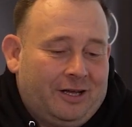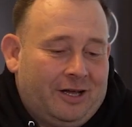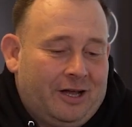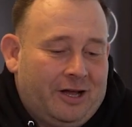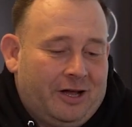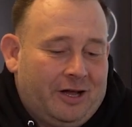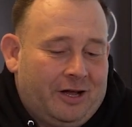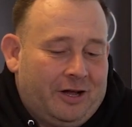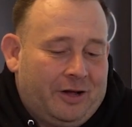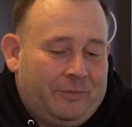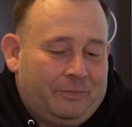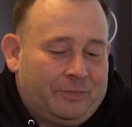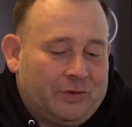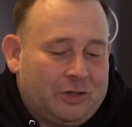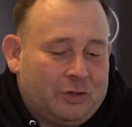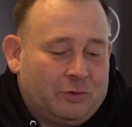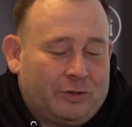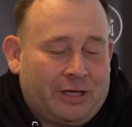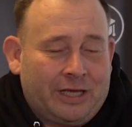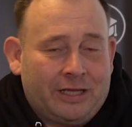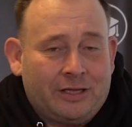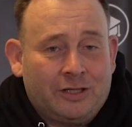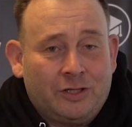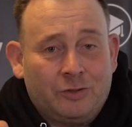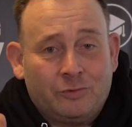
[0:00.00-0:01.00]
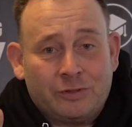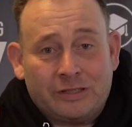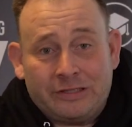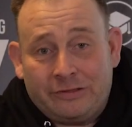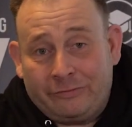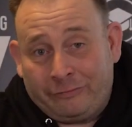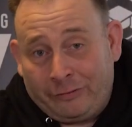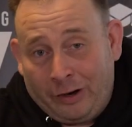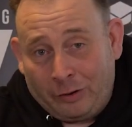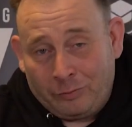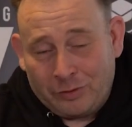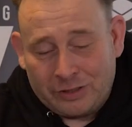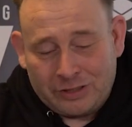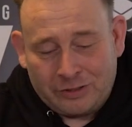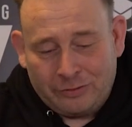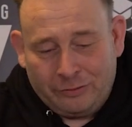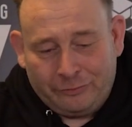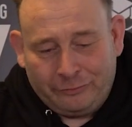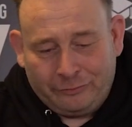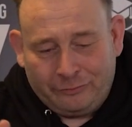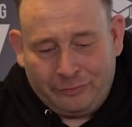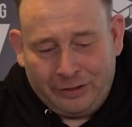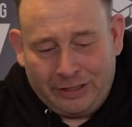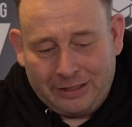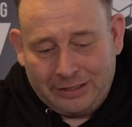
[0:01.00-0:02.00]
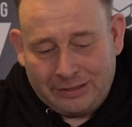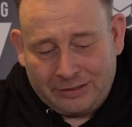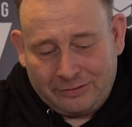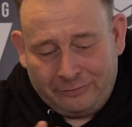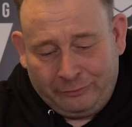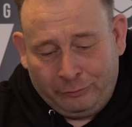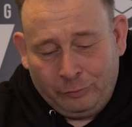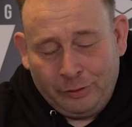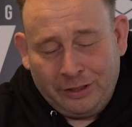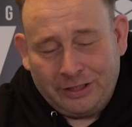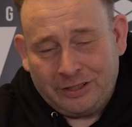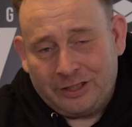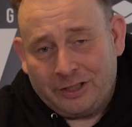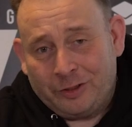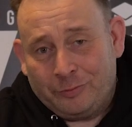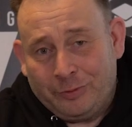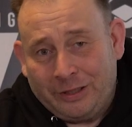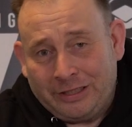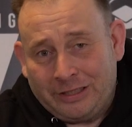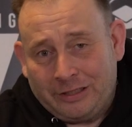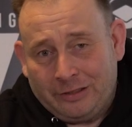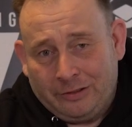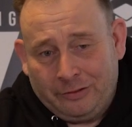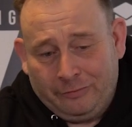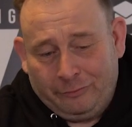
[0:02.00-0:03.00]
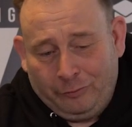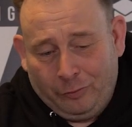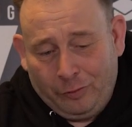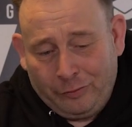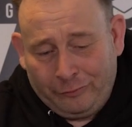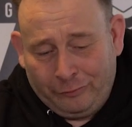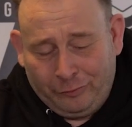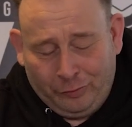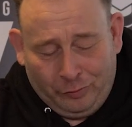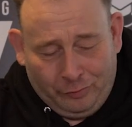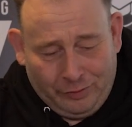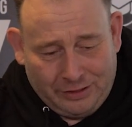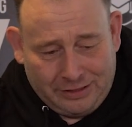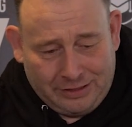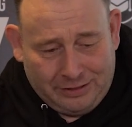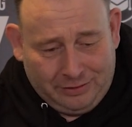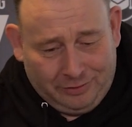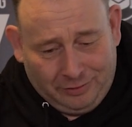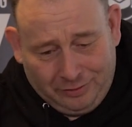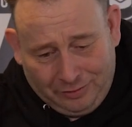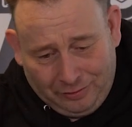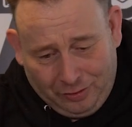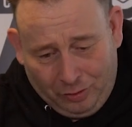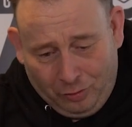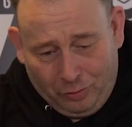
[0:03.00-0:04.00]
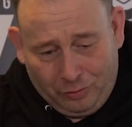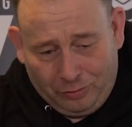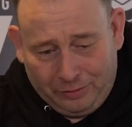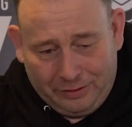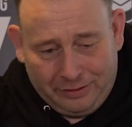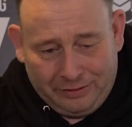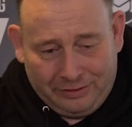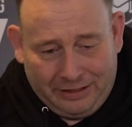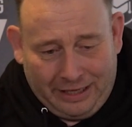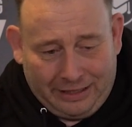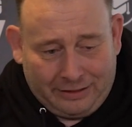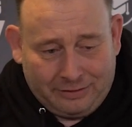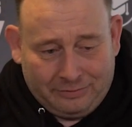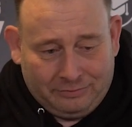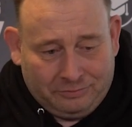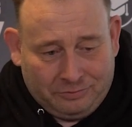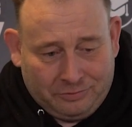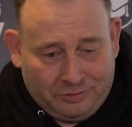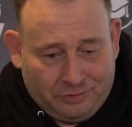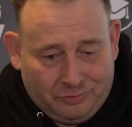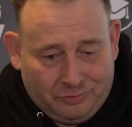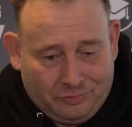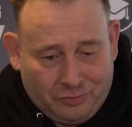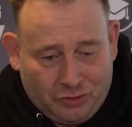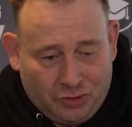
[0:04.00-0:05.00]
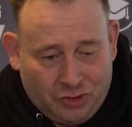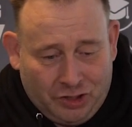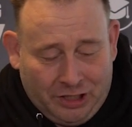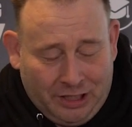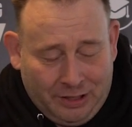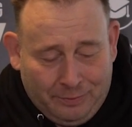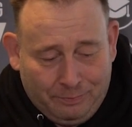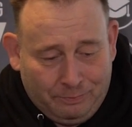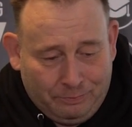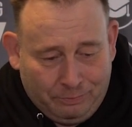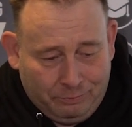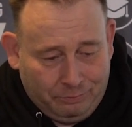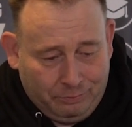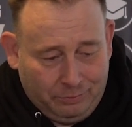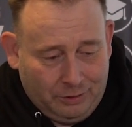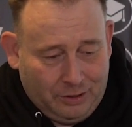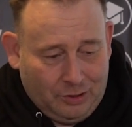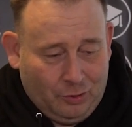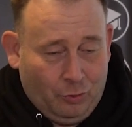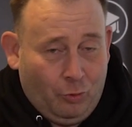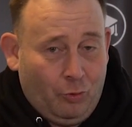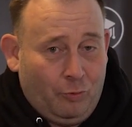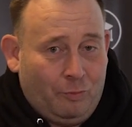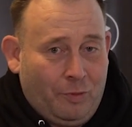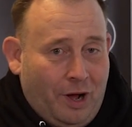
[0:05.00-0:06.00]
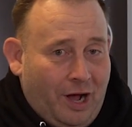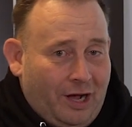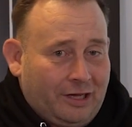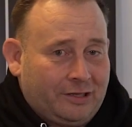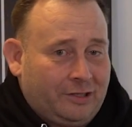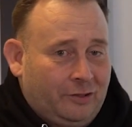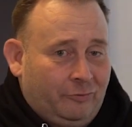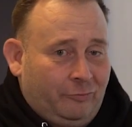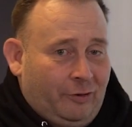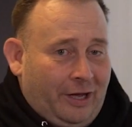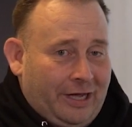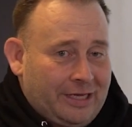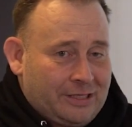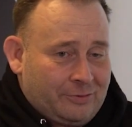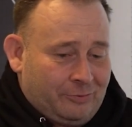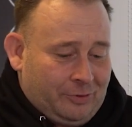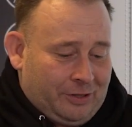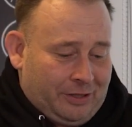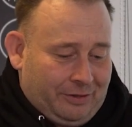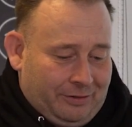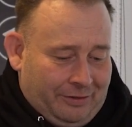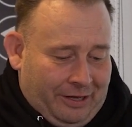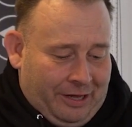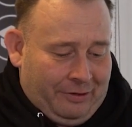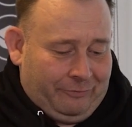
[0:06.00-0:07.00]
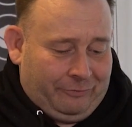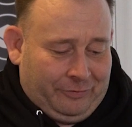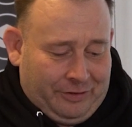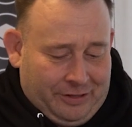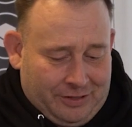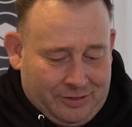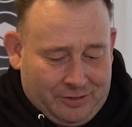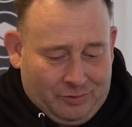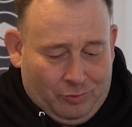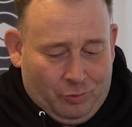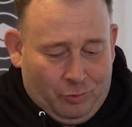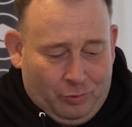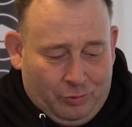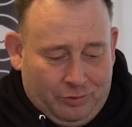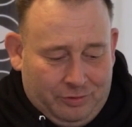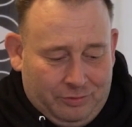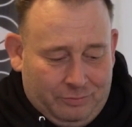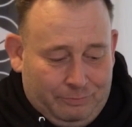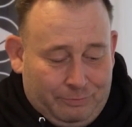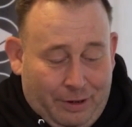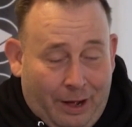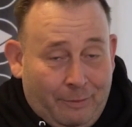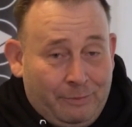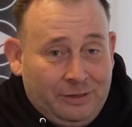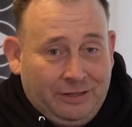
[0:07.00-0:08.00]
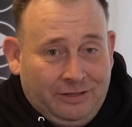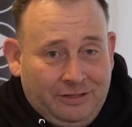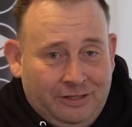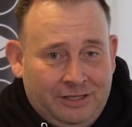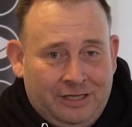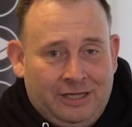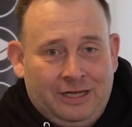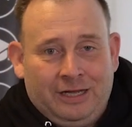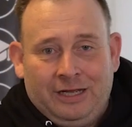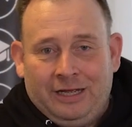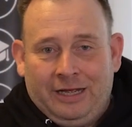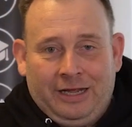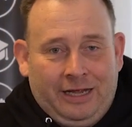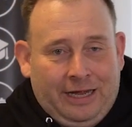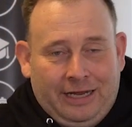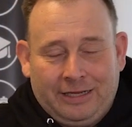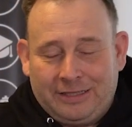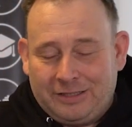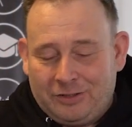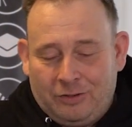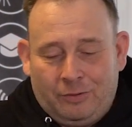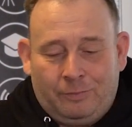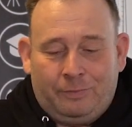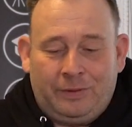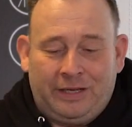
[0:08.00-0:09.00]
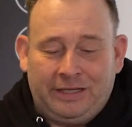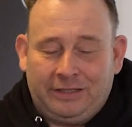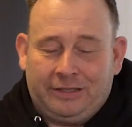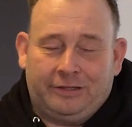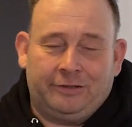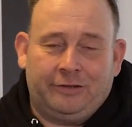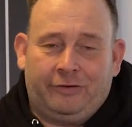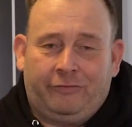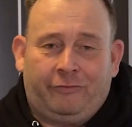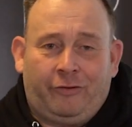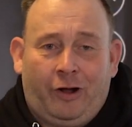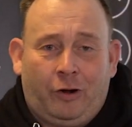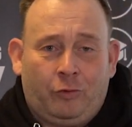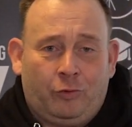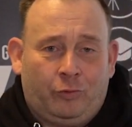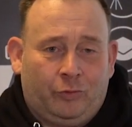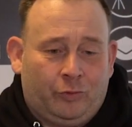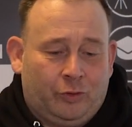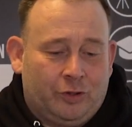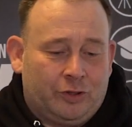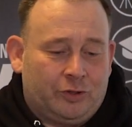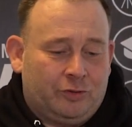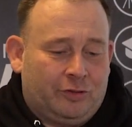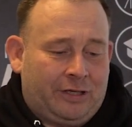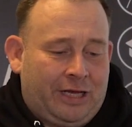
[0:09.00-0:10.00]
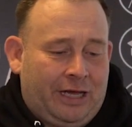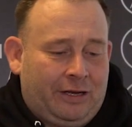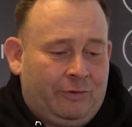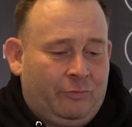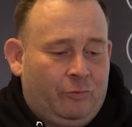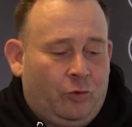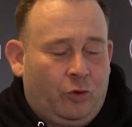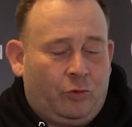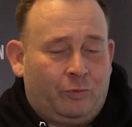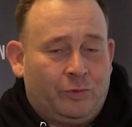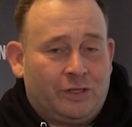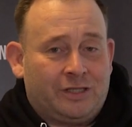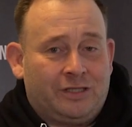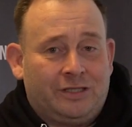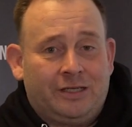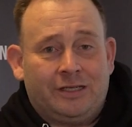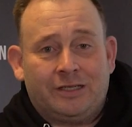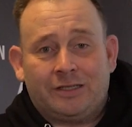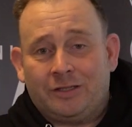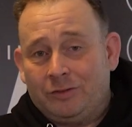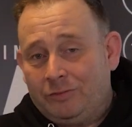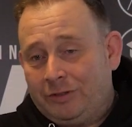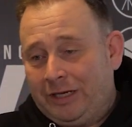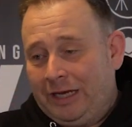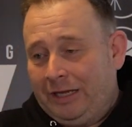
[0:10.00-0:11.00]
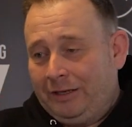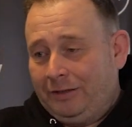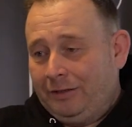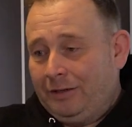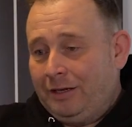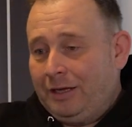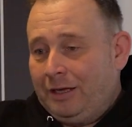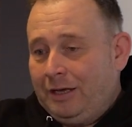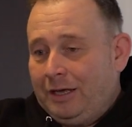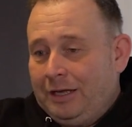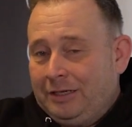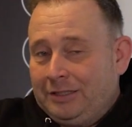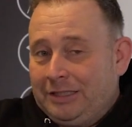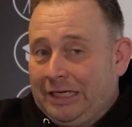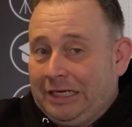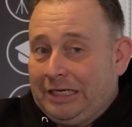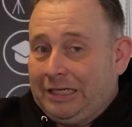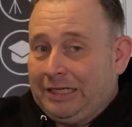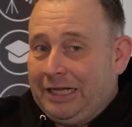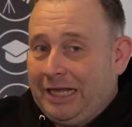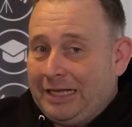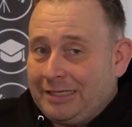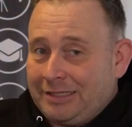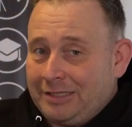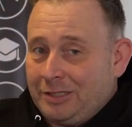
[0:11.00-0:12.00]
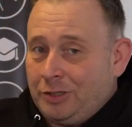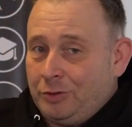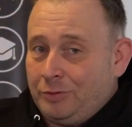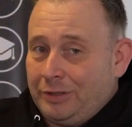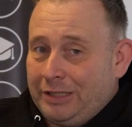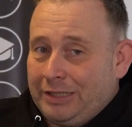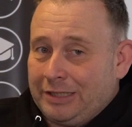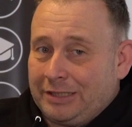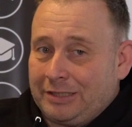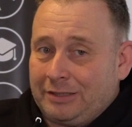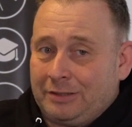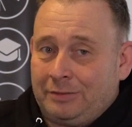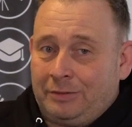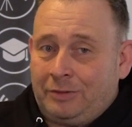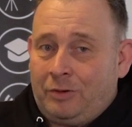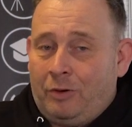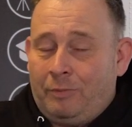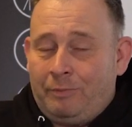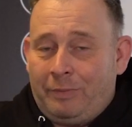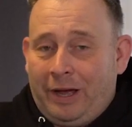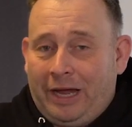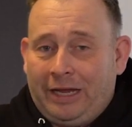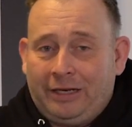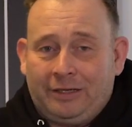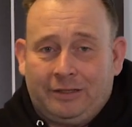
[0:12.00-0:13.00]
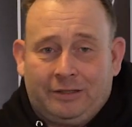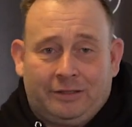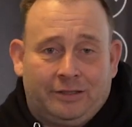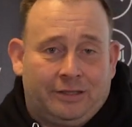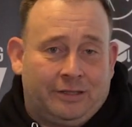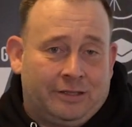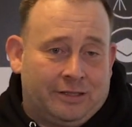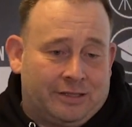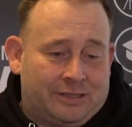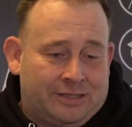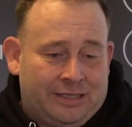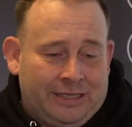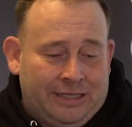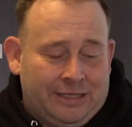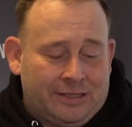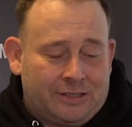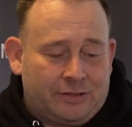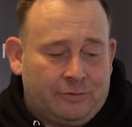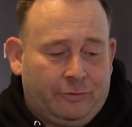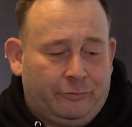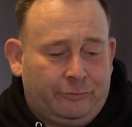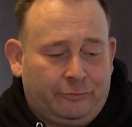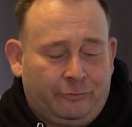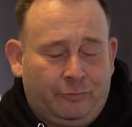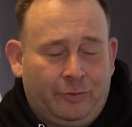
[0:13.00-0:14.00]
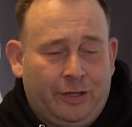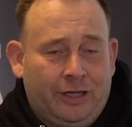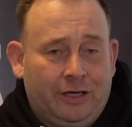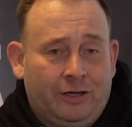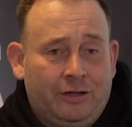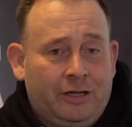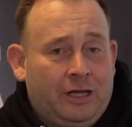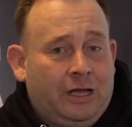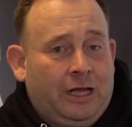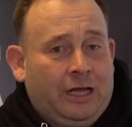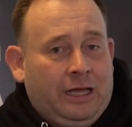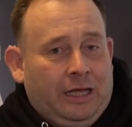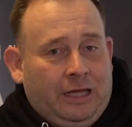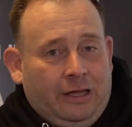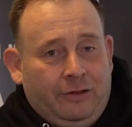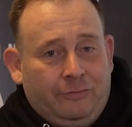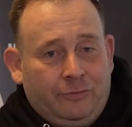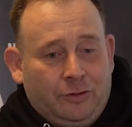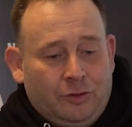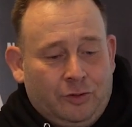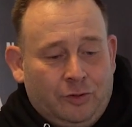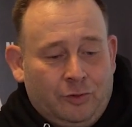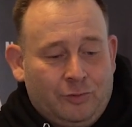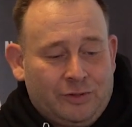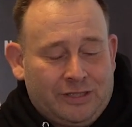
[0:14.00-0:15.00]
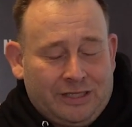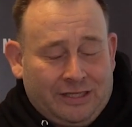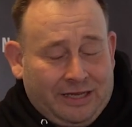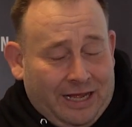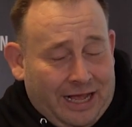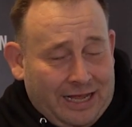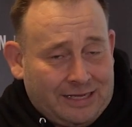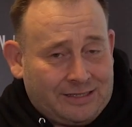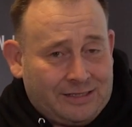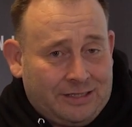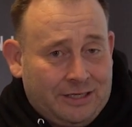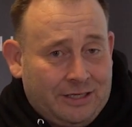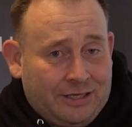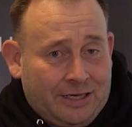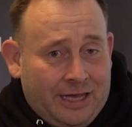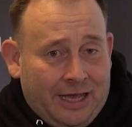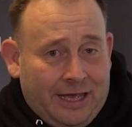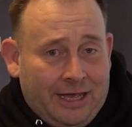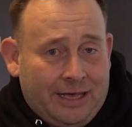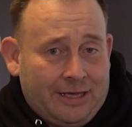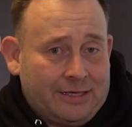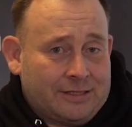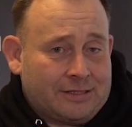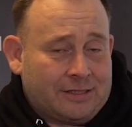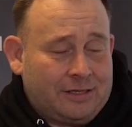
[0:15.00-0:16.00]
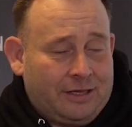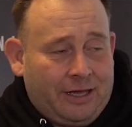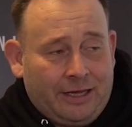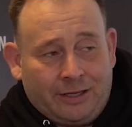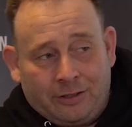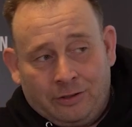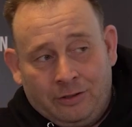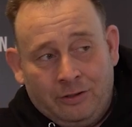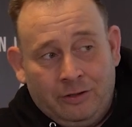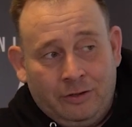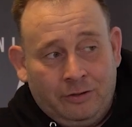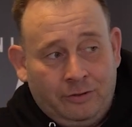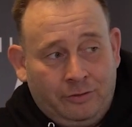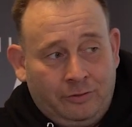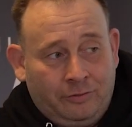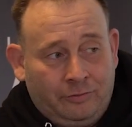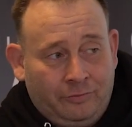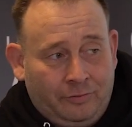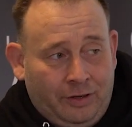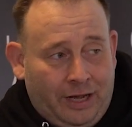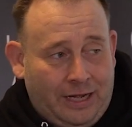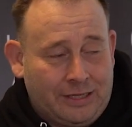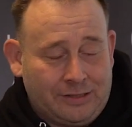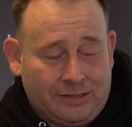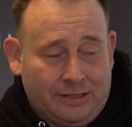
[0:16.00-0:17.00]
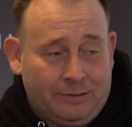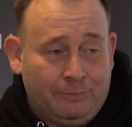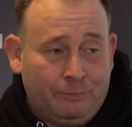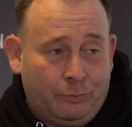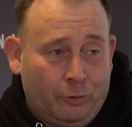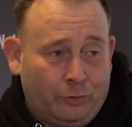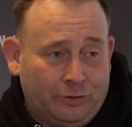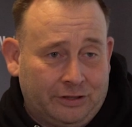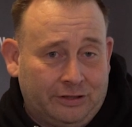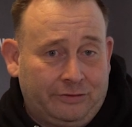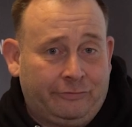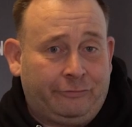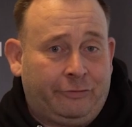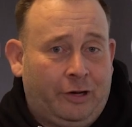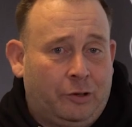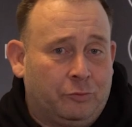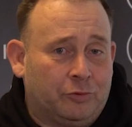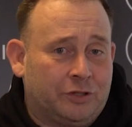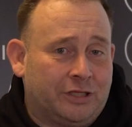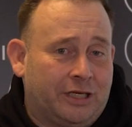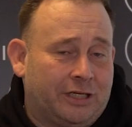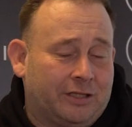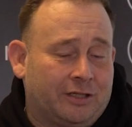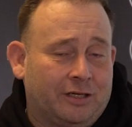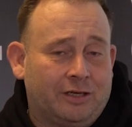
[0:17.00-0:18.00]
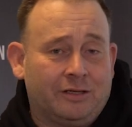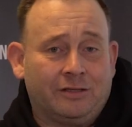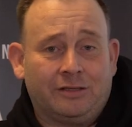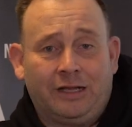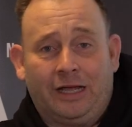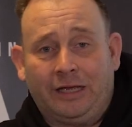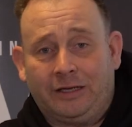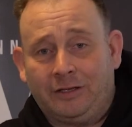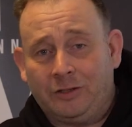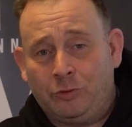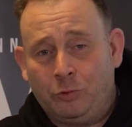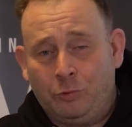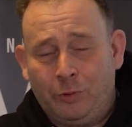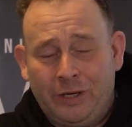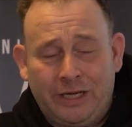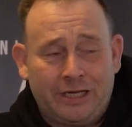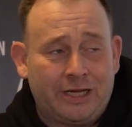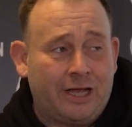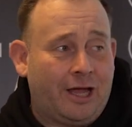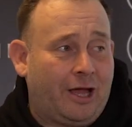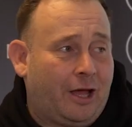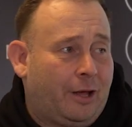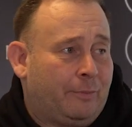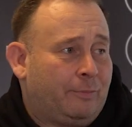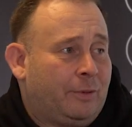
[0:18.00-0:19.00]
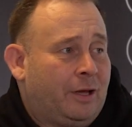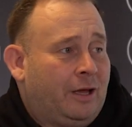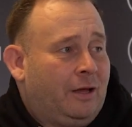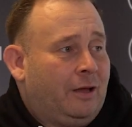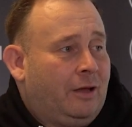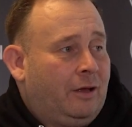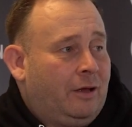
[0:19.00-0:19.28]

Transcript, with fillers: Um, you can use the Faro software, it's full integrated in the workflow. It's no uh, like cheap, low mark device, what have this own bubble it's complete in the Faro world. You can work with this, you can take an S series, combine it in the scene software. If you're using SDKs like as imported Faro data, like ReCap,